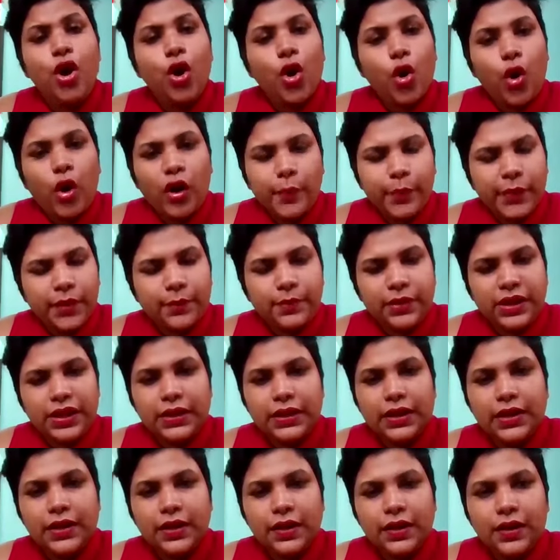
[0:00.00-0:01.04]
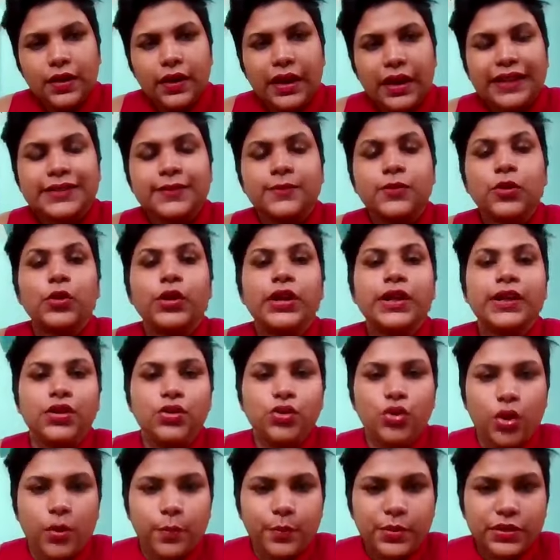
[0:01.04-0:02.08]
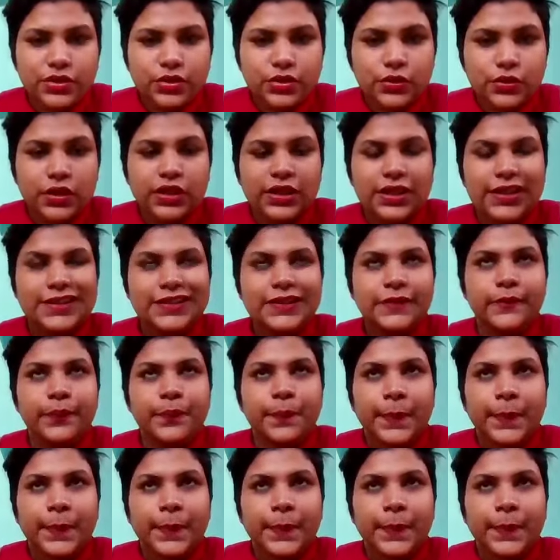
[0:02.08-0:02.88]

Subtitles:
or maybe exploring new opportunities,